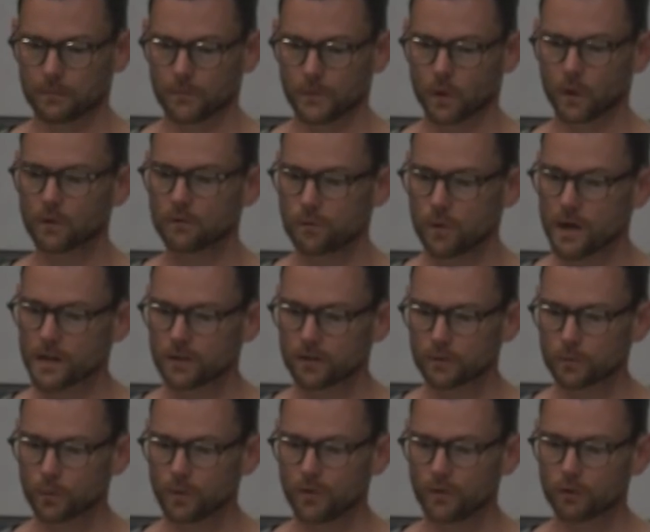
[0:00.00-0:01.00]

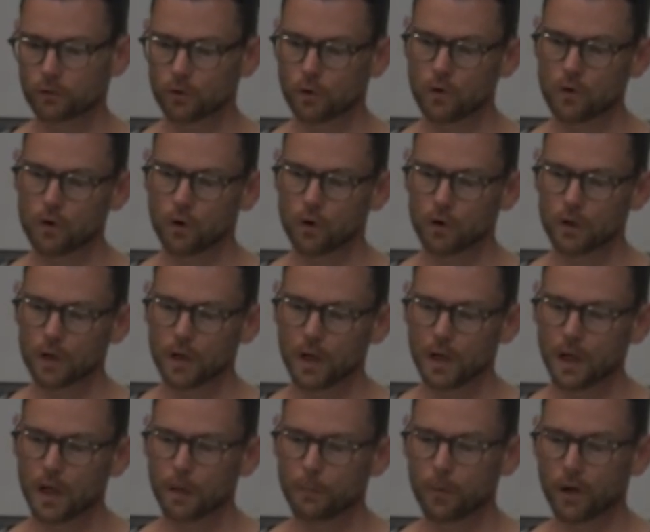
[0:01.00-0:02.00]
confronted with the so-called
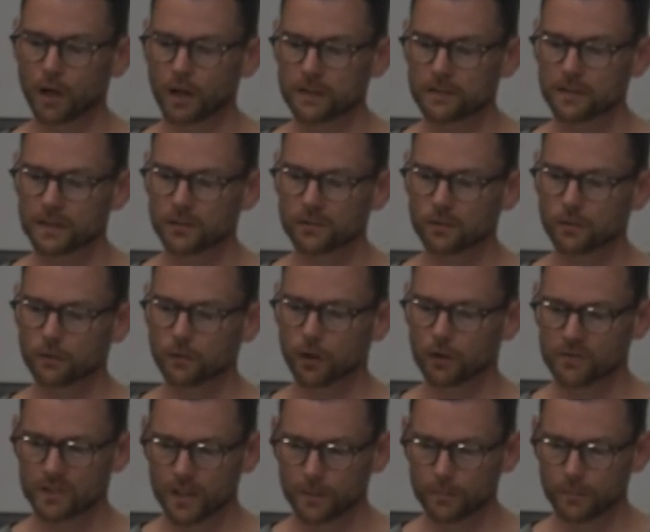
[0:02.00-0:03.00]
politics of
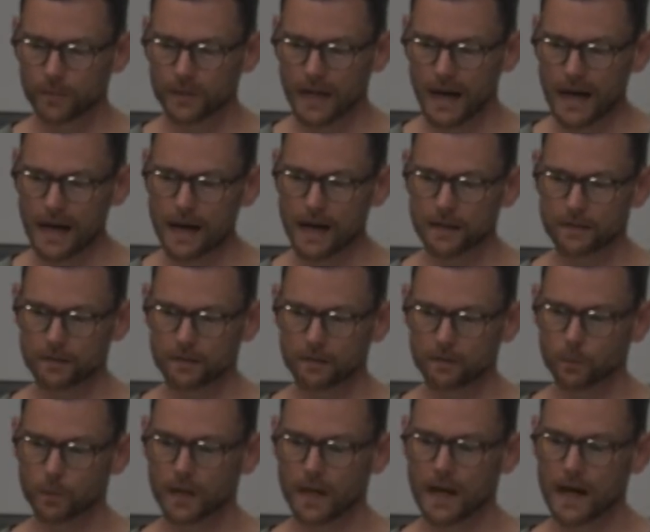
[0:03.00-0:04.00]
contemporary art,
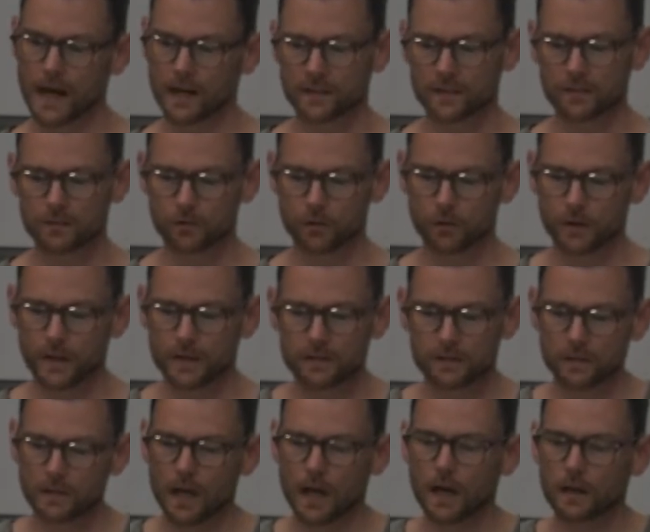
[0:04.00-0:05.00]
where art historians
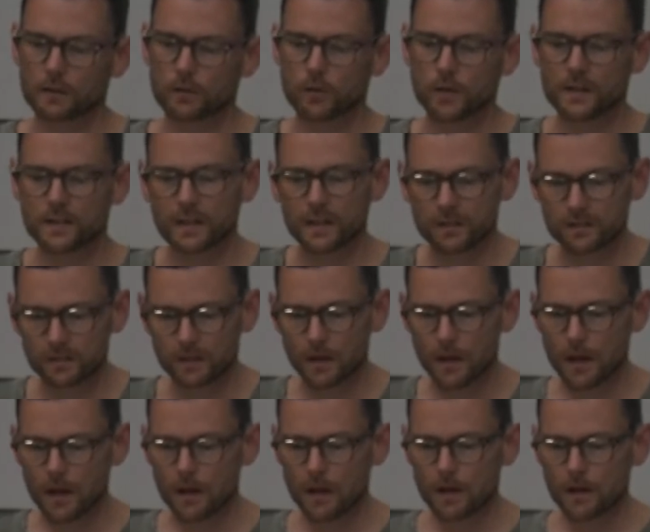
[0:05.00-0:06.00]
and art critics,
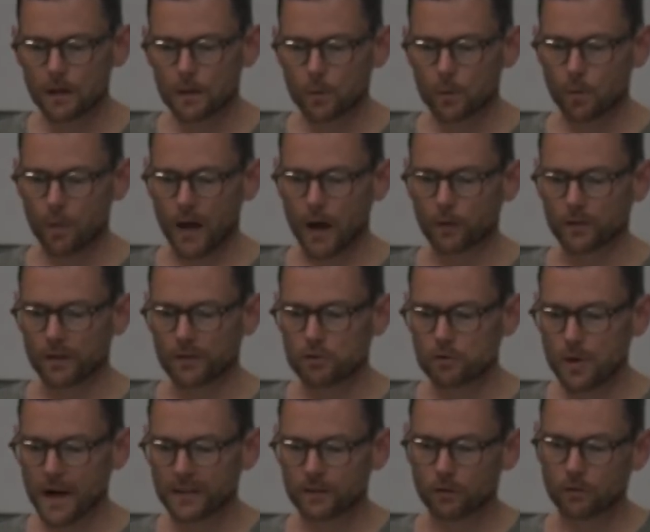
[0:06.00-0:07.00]
without a
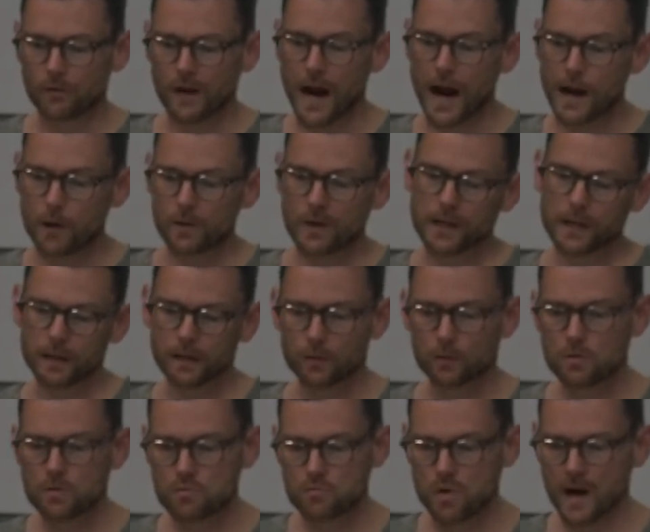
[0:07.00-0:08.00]
shred of irony,
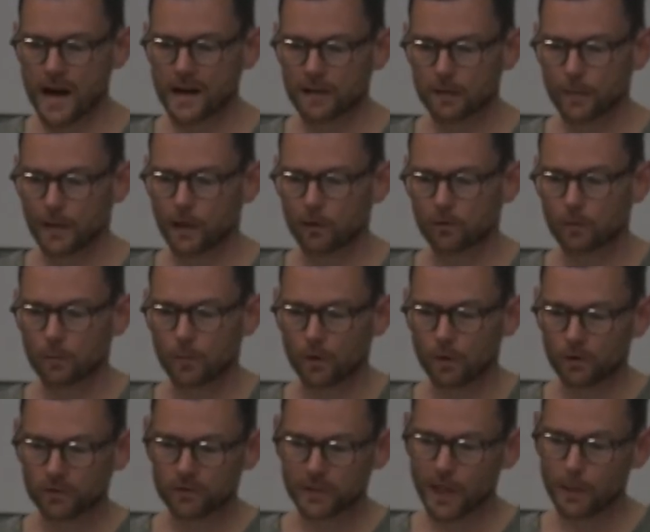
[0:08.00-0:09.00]
write about the
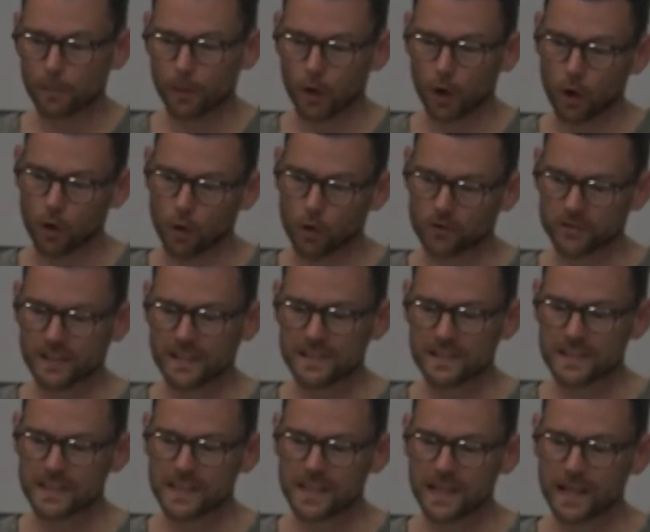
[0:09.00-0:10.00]
most
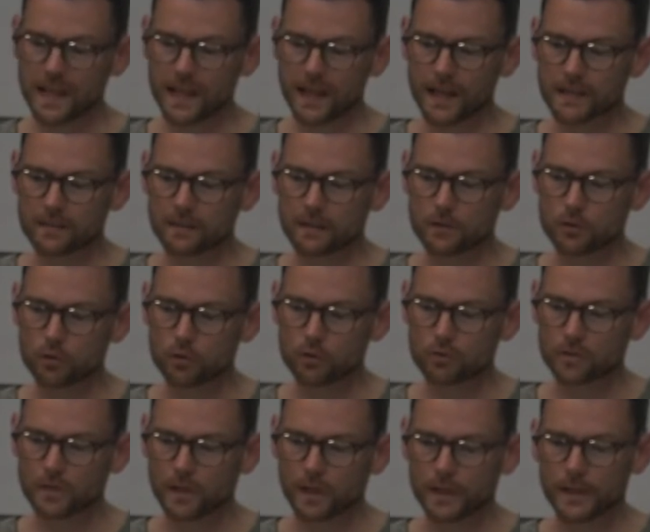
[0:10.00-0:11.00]
applause-seeking,
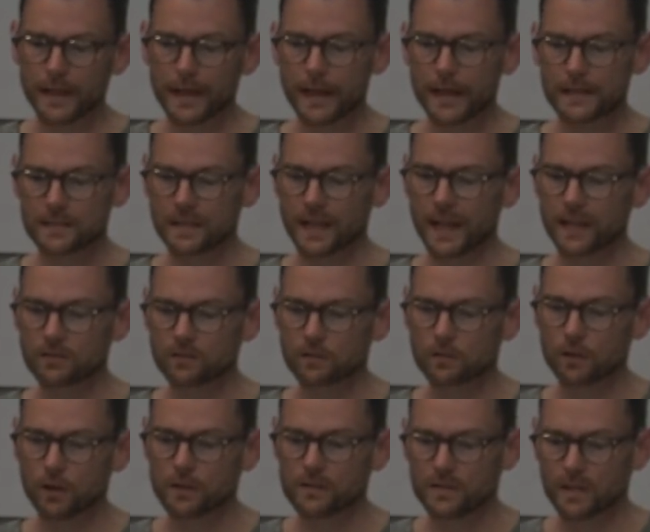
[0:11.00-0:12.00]
institutionally sanctioned
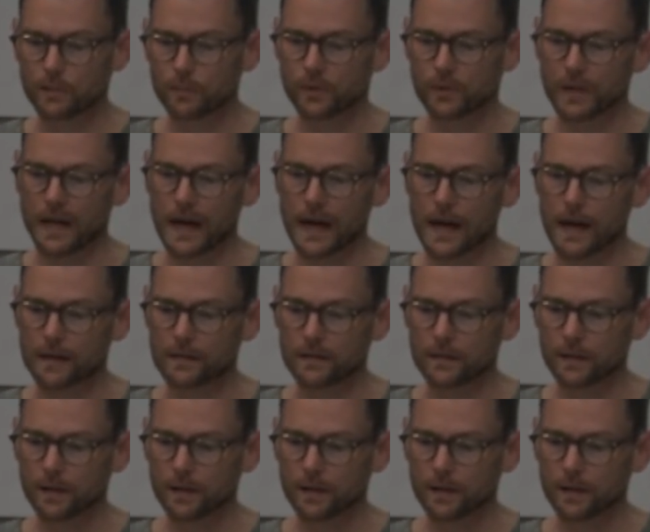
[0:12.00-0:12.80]
contemporary art.